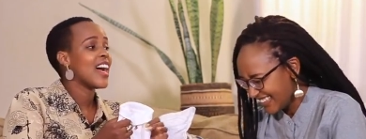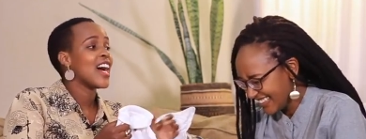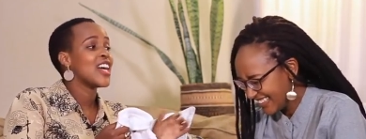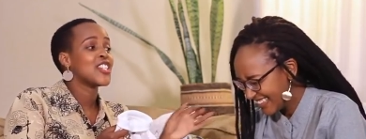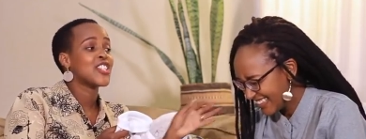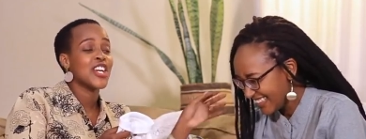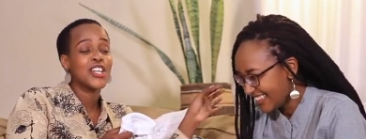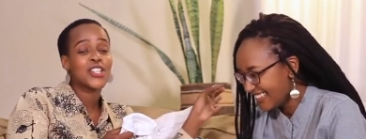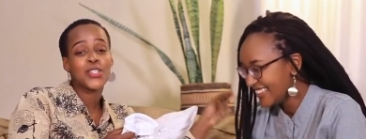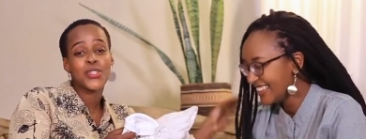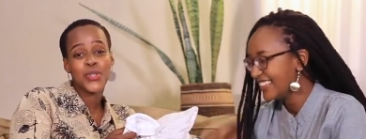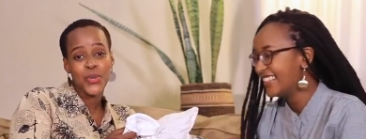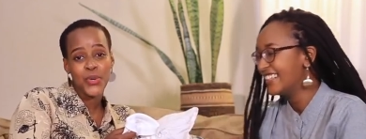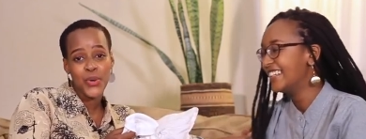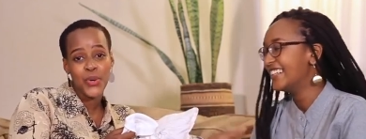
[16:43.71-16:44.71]
Speaker 1: yeah, she has
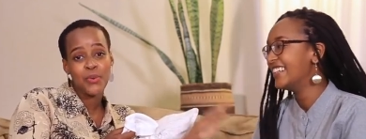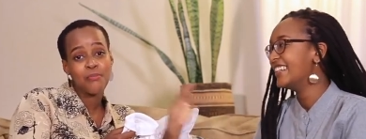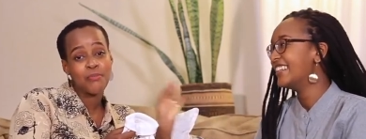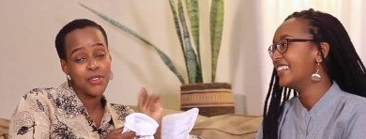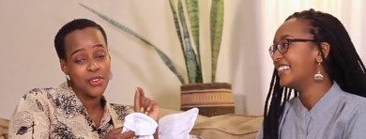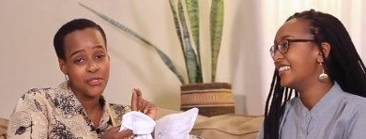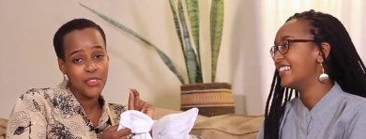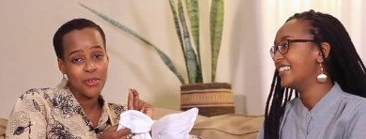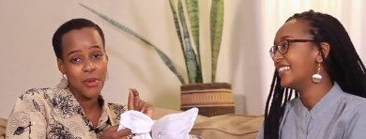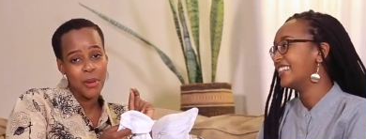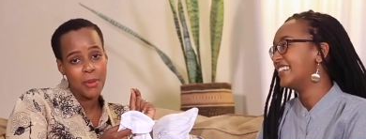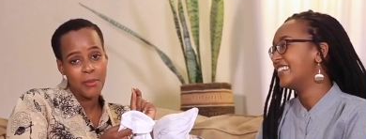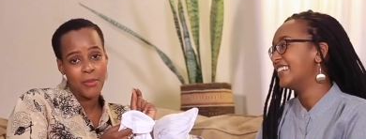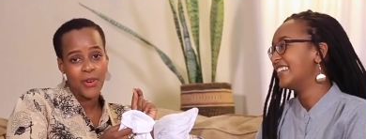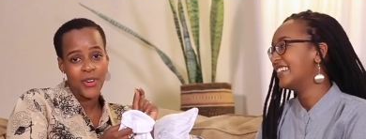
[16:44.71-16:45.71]
two beautiful baby
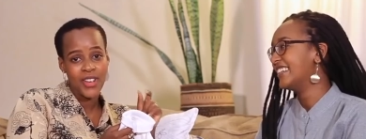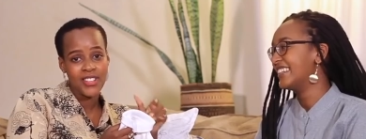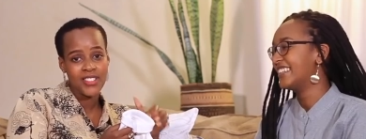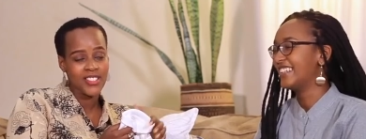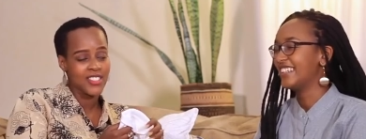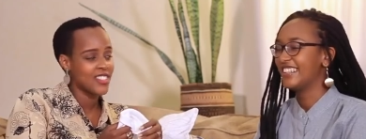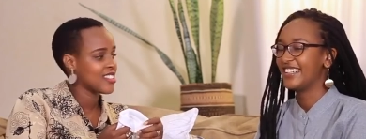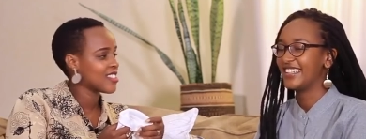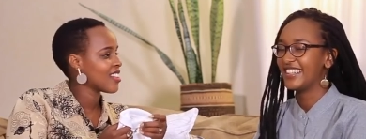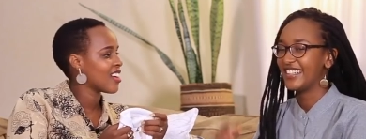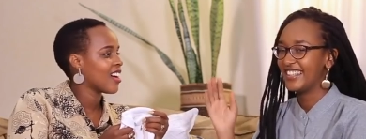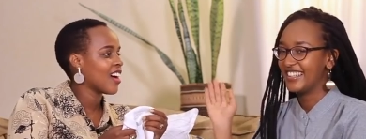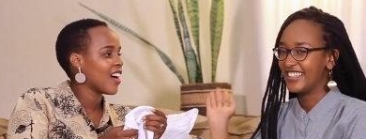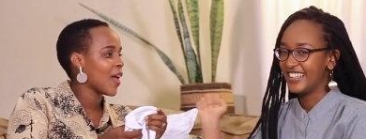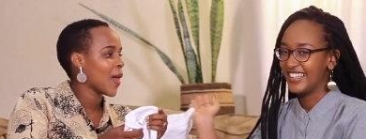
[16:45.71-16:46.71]
boys. She's a...
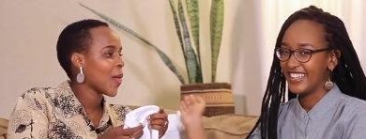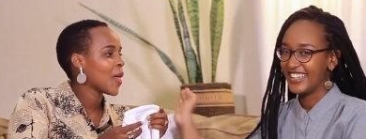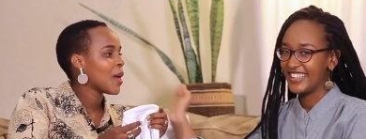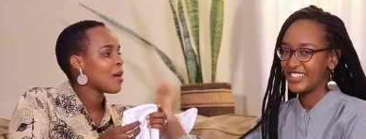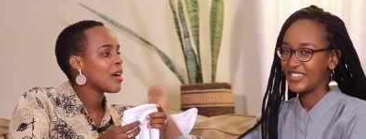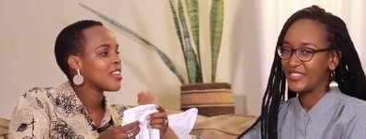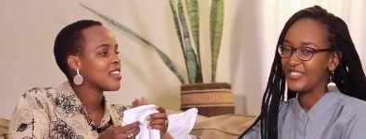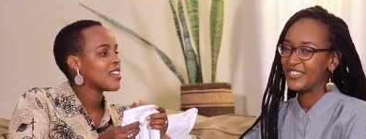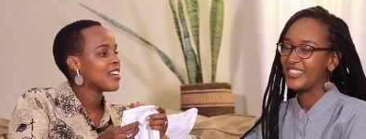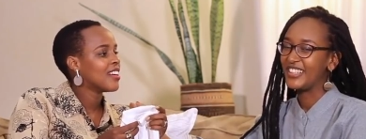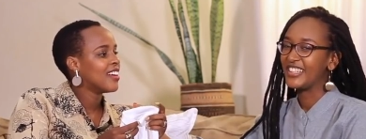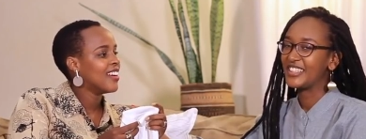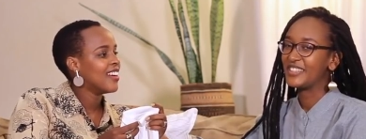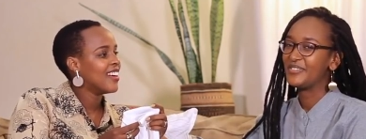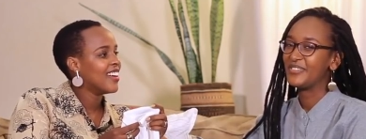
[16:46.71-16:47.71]
Uh, and
Speaker 2: a
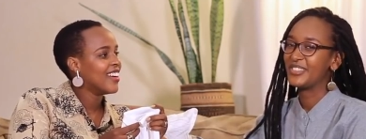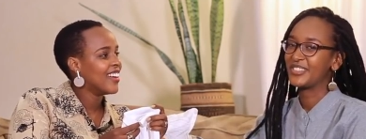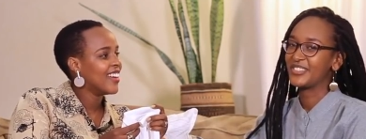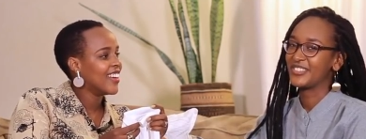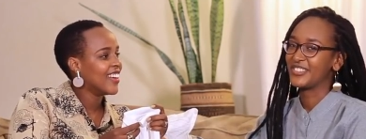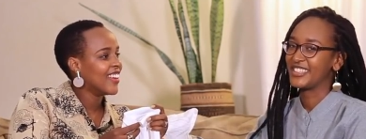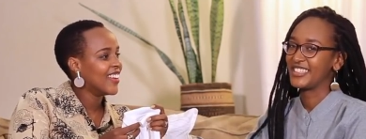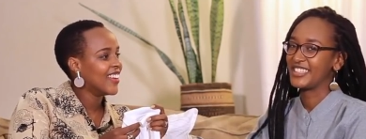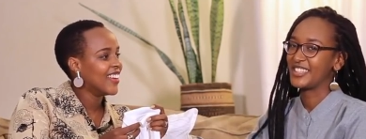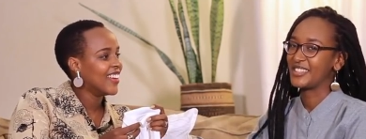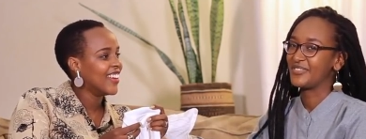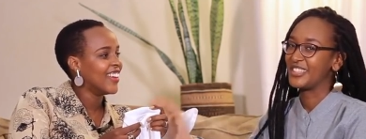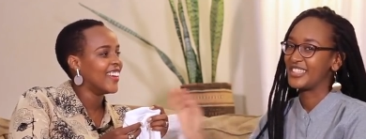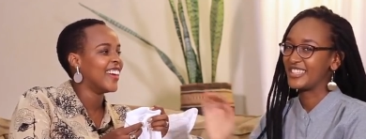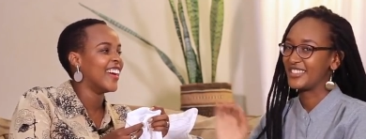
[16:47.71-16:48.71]
one beautiful
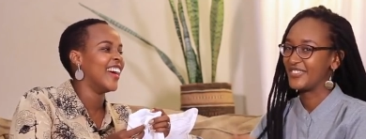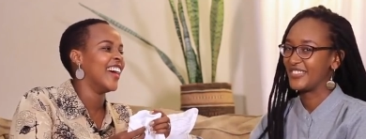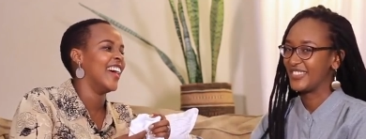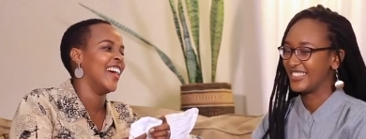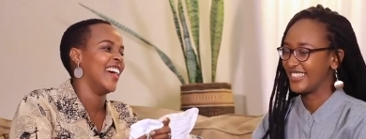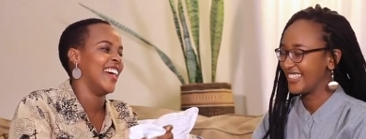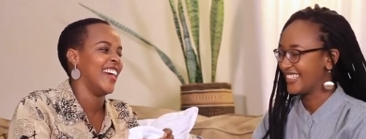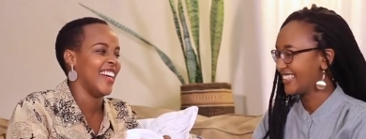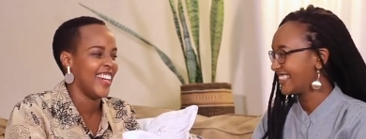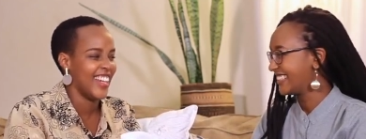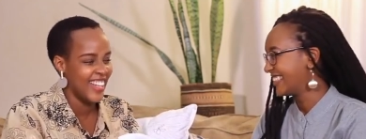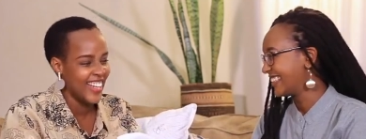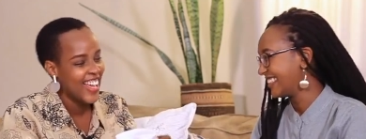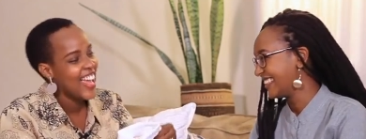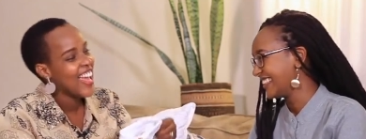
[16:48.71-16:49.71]
six-month boy.
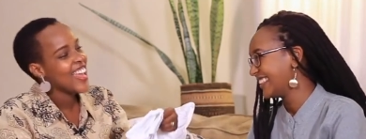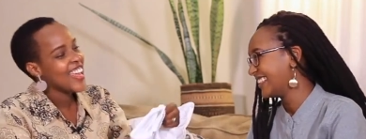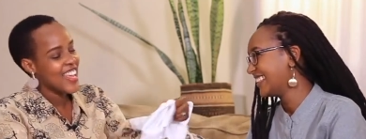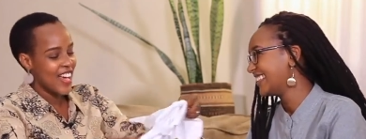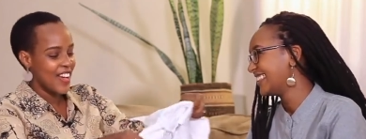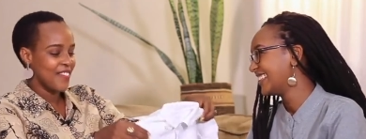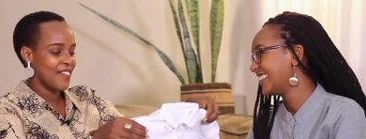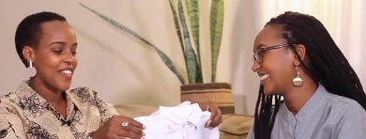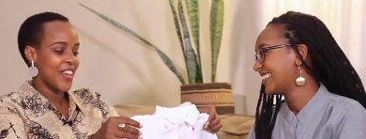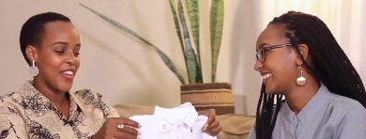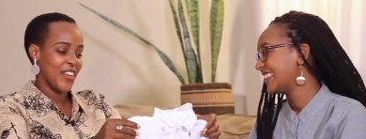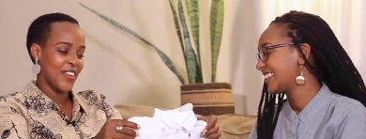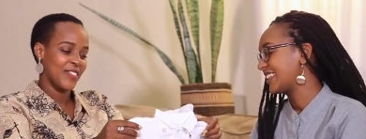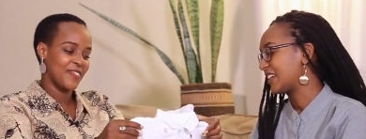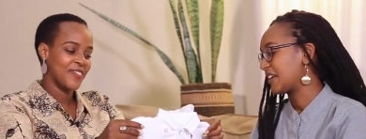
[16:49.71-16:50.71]
Speaker 1: yeah, thank you.
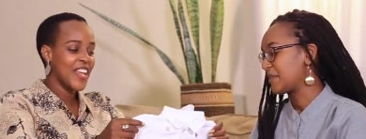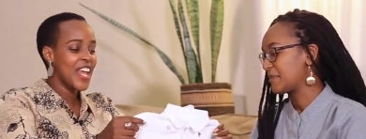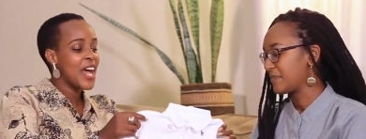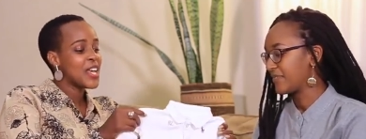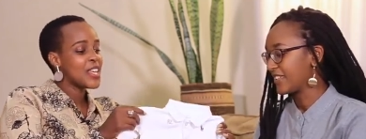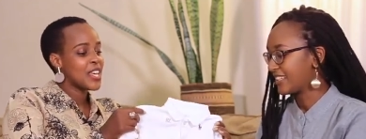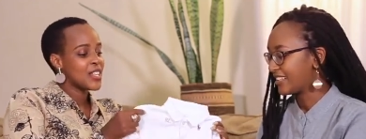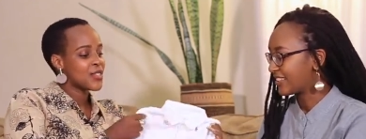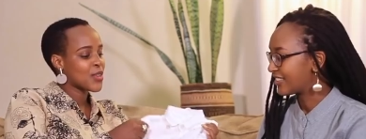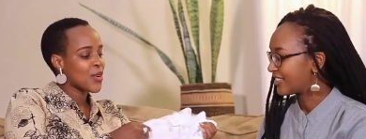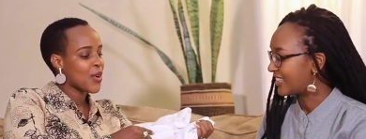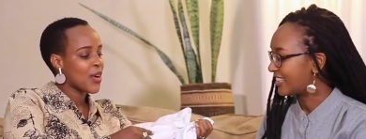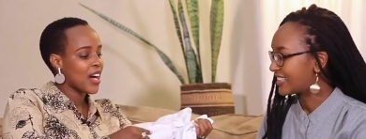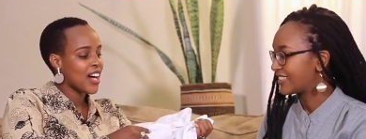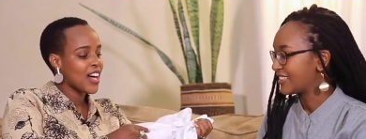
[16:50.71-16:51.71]
Yeah, yeah so
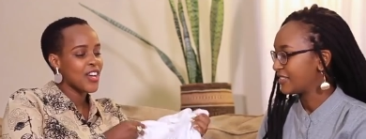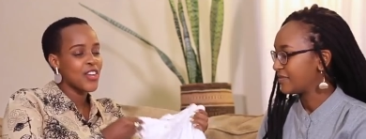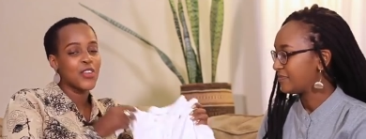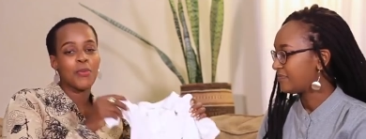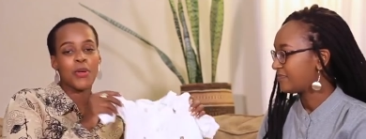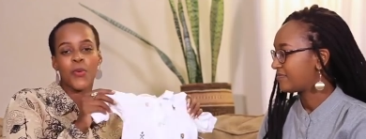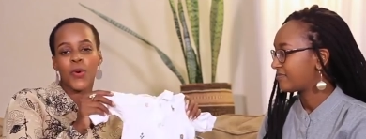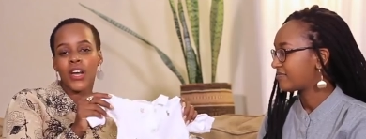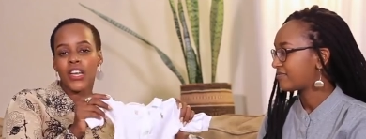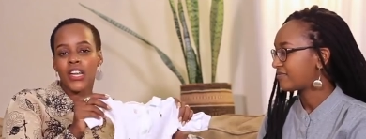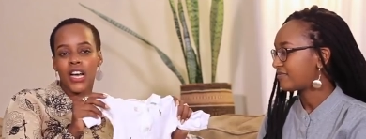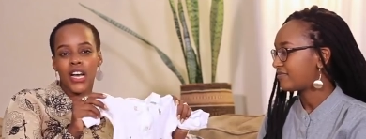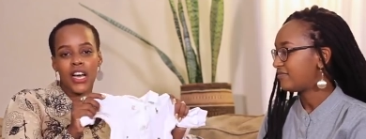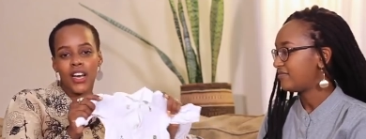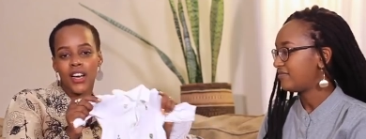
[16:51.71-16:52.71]
uh, you may
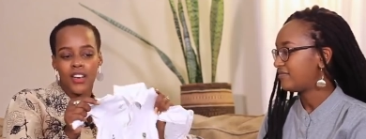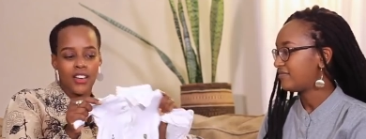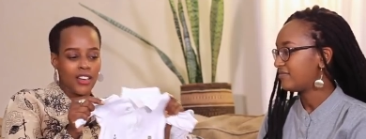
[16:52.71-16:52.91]
wonder